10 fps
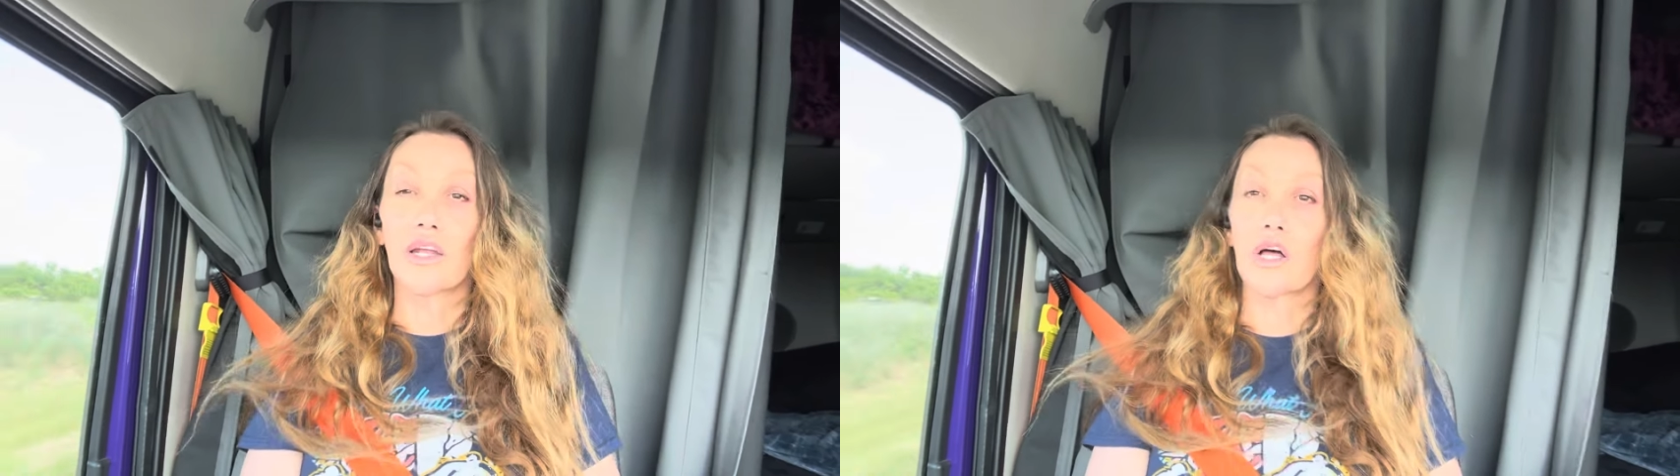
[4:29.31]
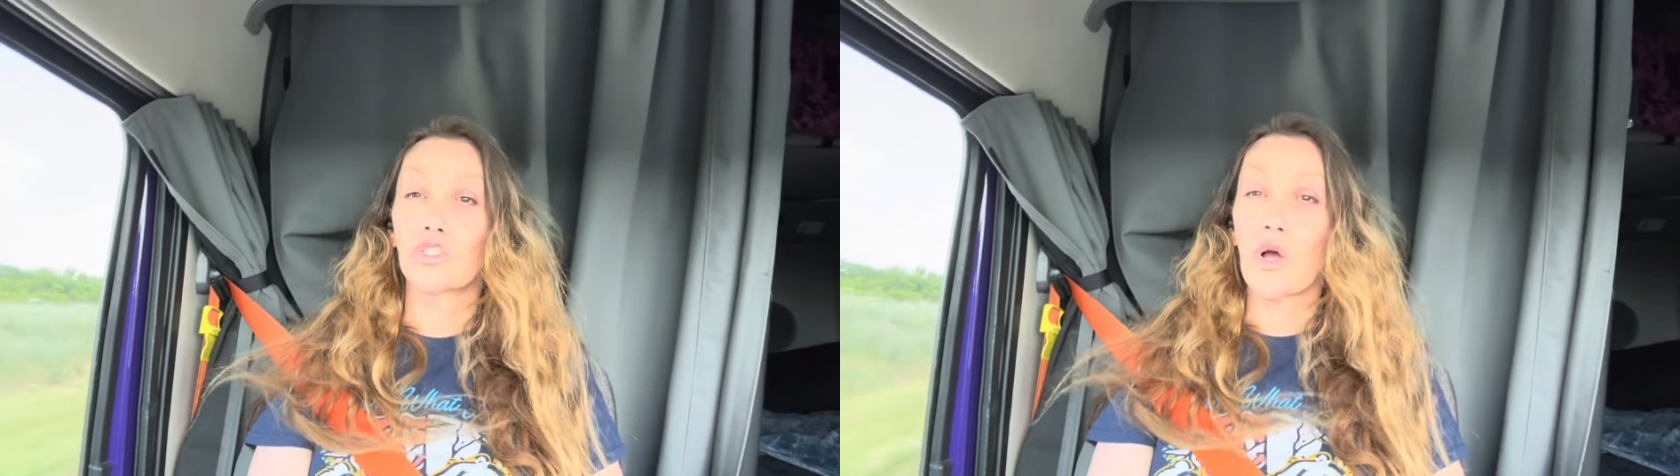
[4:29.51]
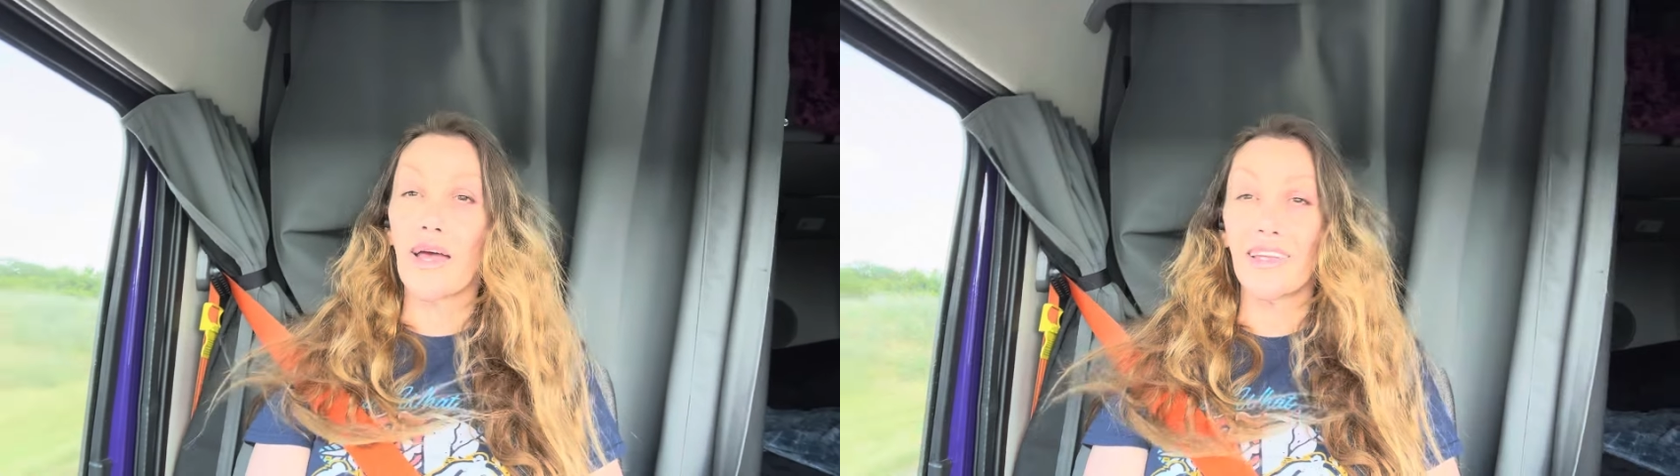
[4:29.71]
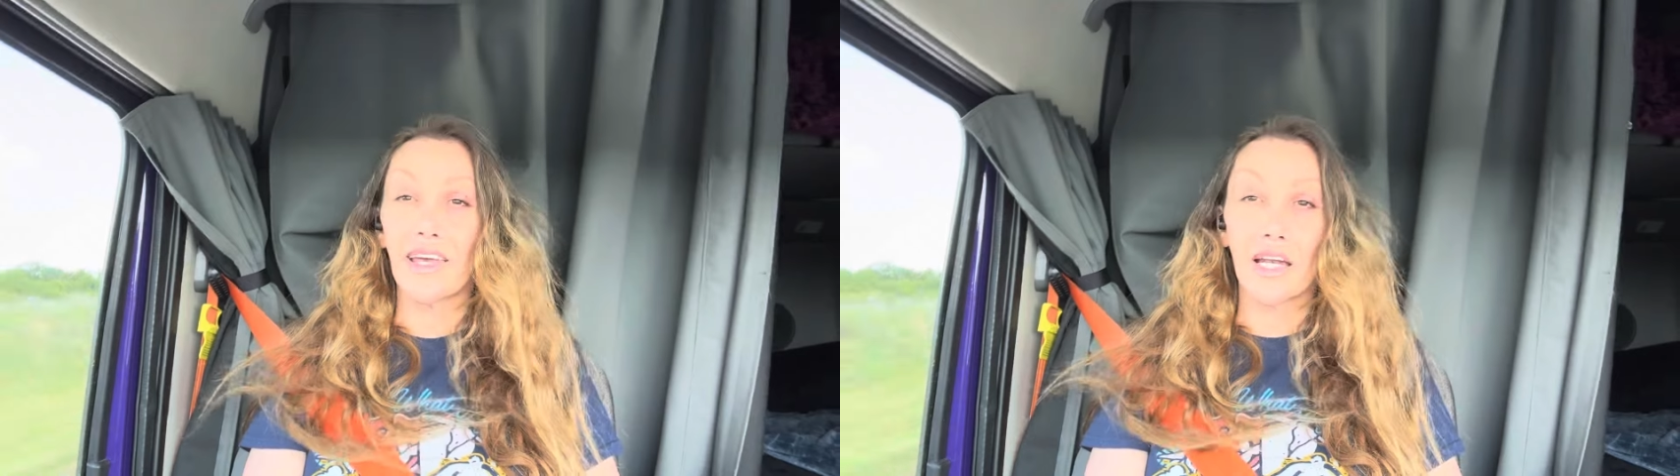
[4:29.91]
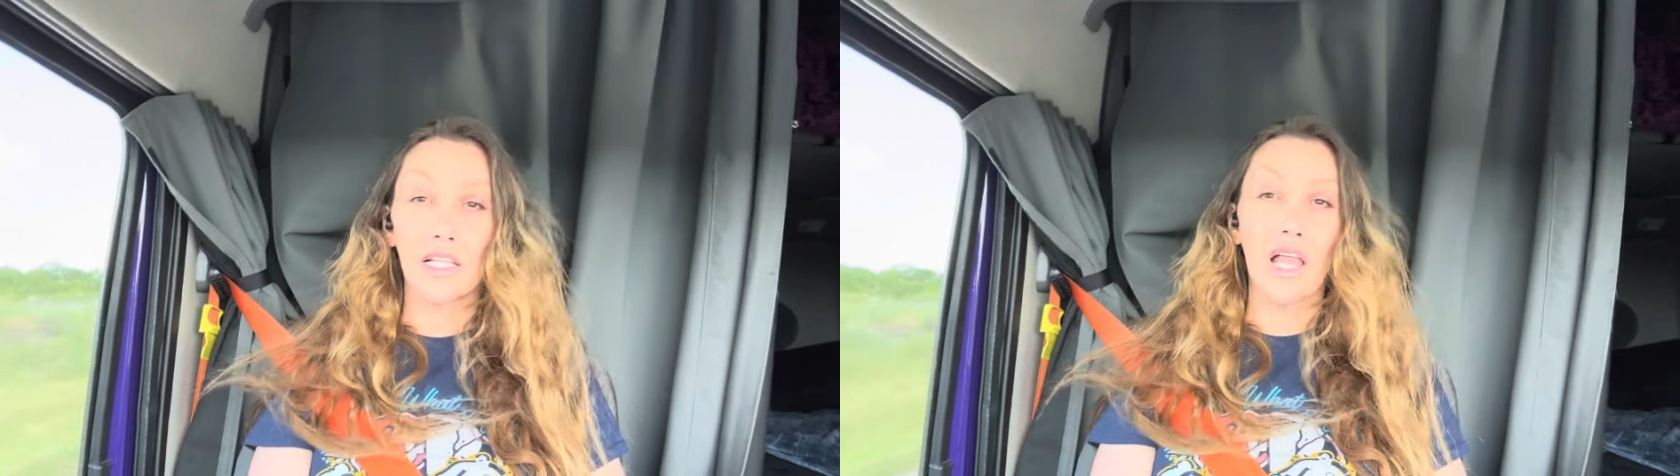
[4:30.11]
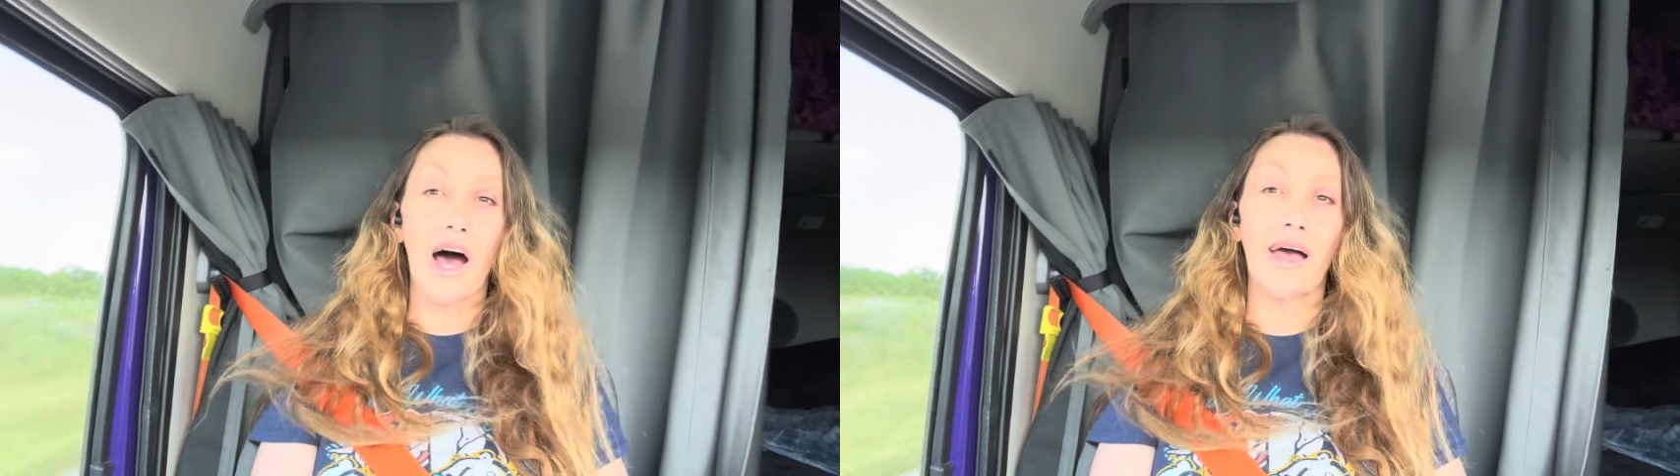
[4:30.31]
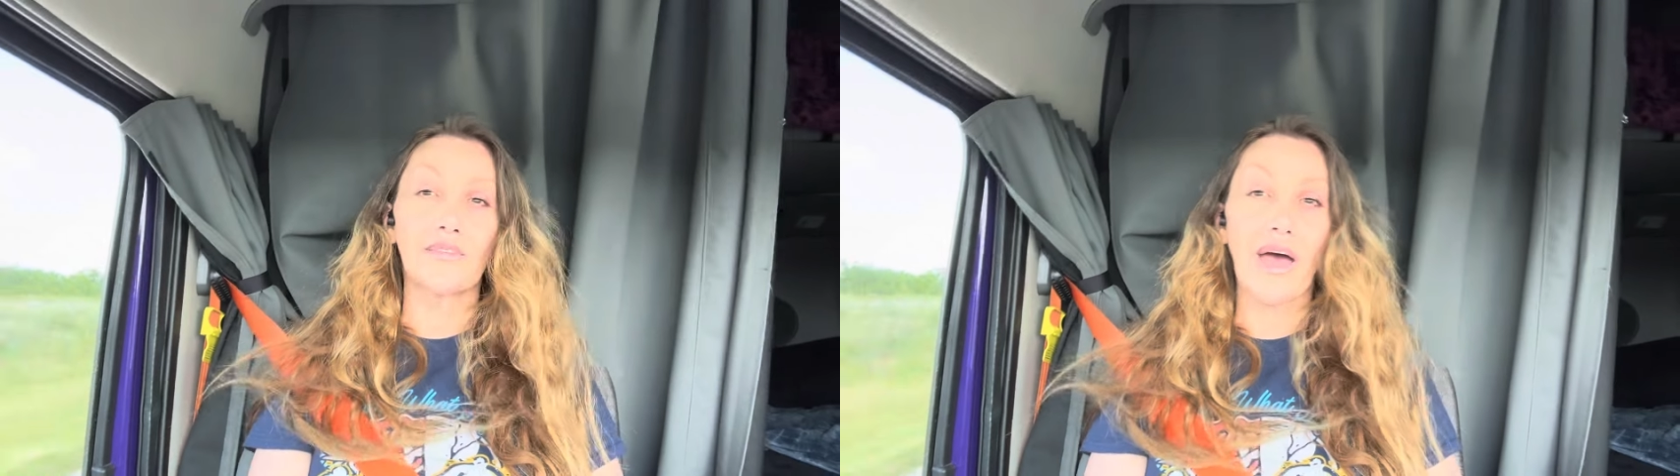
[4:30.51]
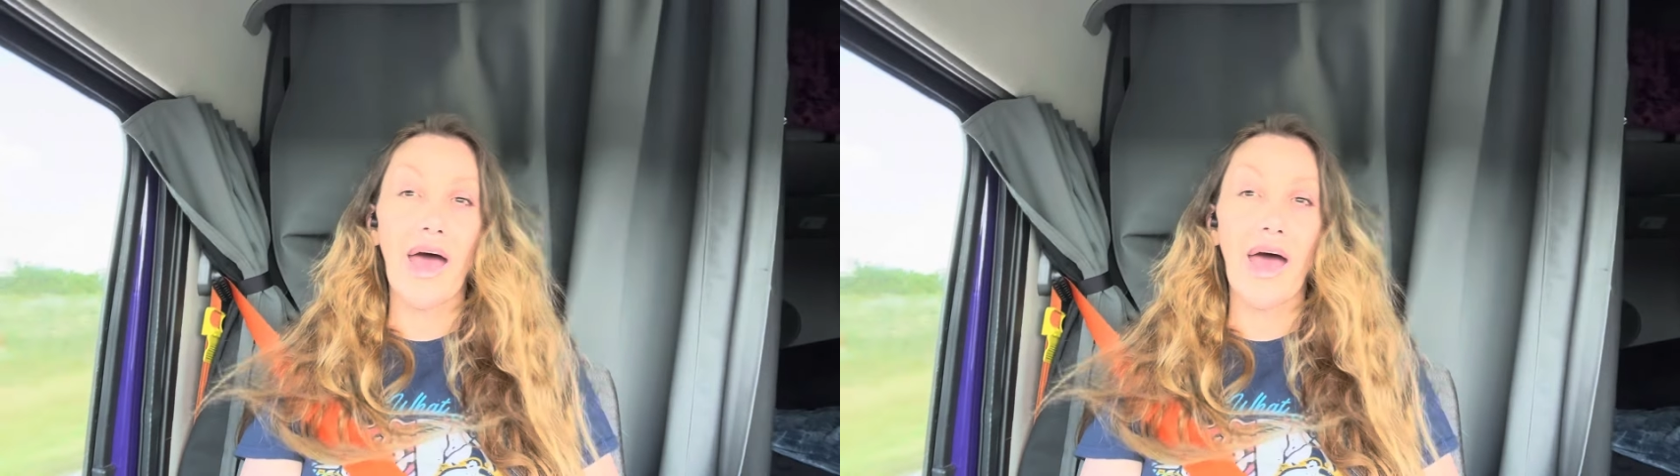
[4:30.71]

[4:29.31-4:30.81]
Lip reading: And I'll try to get a live